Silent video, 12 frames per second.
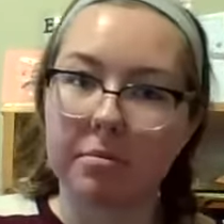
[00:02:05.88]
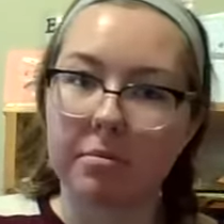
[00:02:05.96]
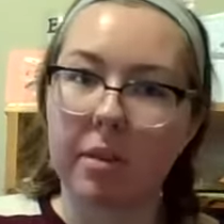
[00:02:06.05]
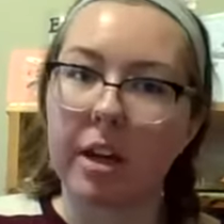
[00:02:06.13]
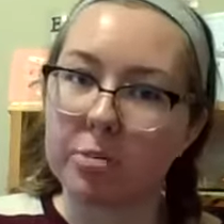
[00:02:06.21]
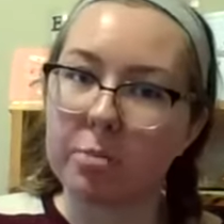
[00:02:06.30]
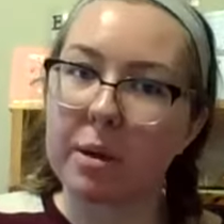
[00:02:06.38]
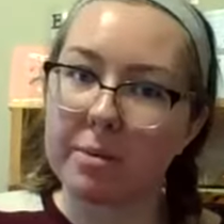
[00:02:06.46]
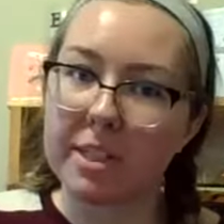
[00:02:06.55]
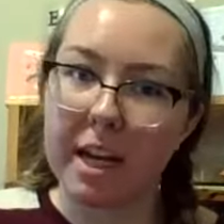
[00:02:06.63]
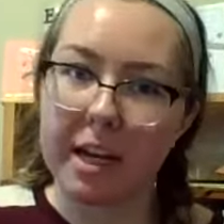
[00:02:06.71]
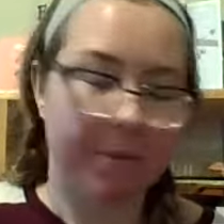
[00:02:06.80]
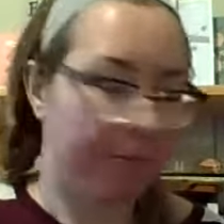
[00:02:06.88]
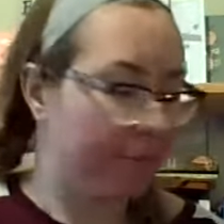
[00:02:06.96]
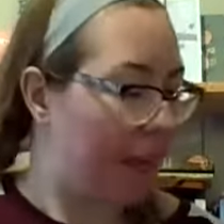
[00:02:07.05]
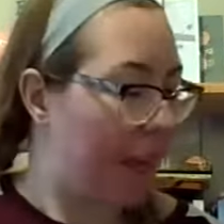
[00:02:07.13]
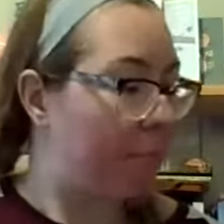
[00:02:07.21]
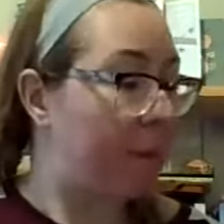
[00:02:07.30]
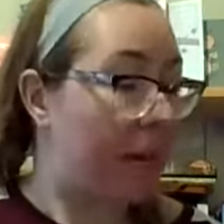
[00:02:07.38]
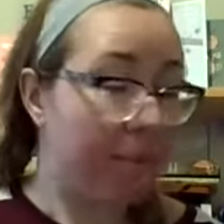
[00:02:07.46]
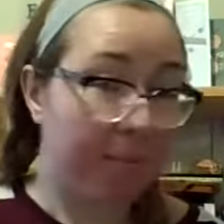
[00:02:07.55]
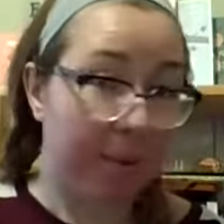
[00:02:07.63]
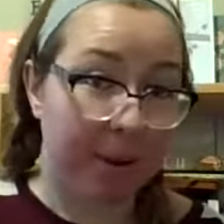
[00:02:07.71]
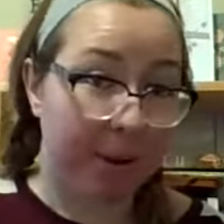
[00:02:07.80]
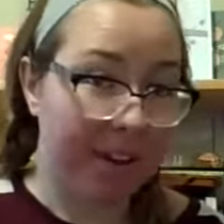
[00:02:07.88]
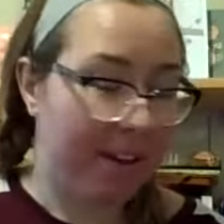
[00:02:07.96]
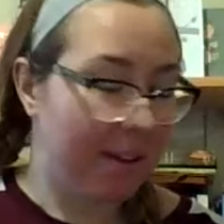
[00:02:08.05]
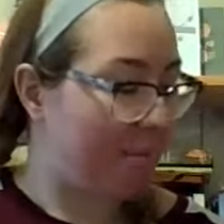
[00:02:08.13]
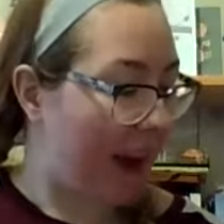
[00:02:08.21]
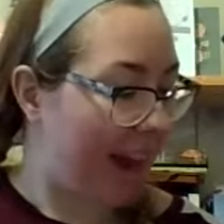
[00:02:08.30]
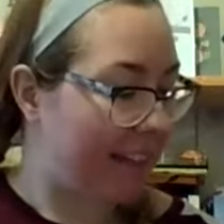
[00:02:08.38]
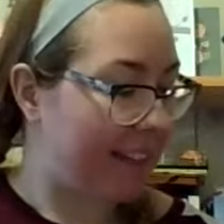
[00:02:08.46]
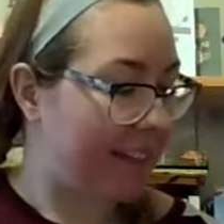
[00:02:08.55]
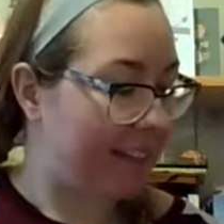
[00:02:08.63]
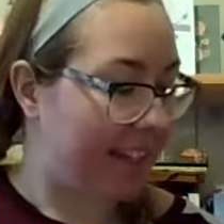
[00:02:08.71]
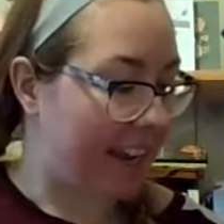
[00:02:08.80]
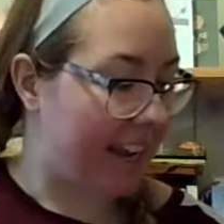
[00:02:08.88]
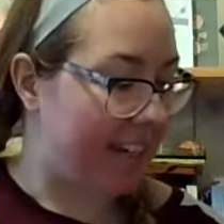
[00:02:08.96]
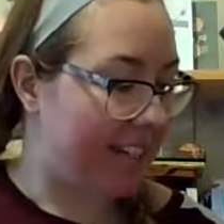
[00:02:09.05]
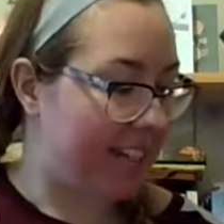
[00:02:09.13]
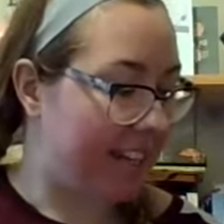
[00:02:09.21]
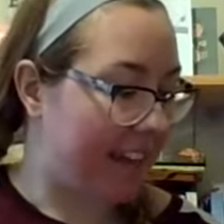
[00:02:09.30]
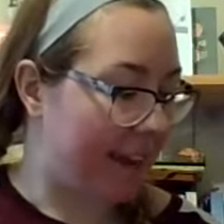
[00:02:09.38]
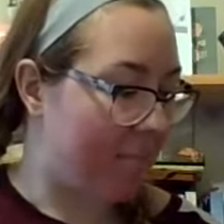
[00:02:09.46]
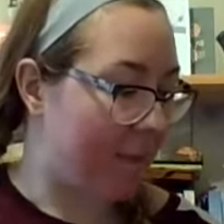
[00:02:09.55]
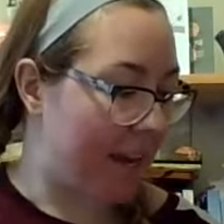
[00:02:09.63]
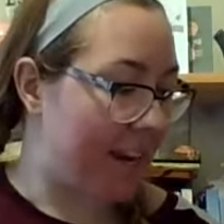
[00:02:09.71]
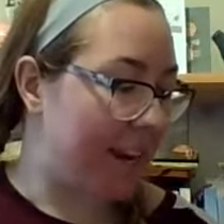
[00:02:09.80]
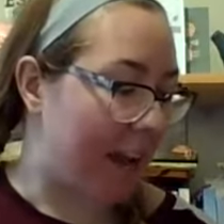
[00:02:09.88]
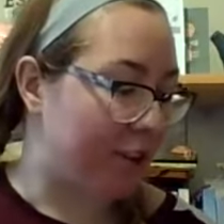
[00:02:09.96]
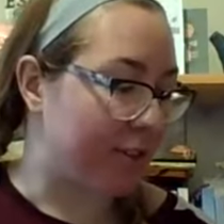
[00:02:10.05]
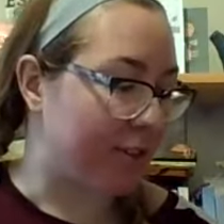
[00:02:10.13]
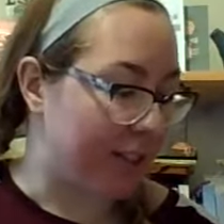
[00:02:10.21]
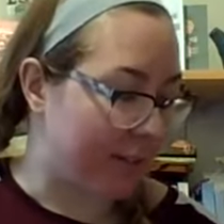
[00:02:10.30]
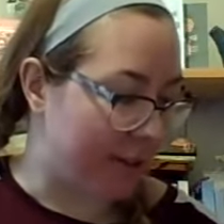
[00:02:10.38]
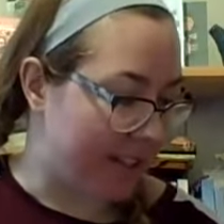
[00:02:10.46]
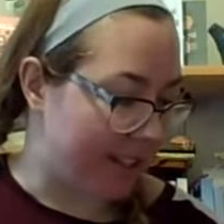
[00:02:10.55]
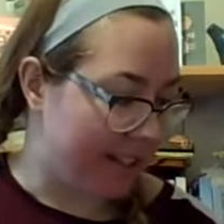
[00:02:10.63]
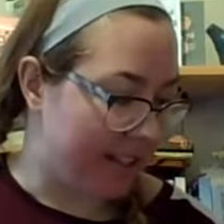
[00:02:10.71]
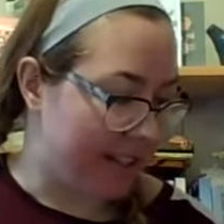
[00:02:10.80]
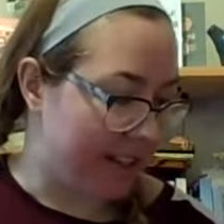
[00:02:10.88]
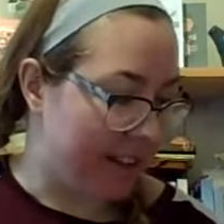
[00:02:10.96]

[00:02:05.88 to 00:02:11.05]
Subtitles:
I just made a mistake. People mine land to get many natural resources.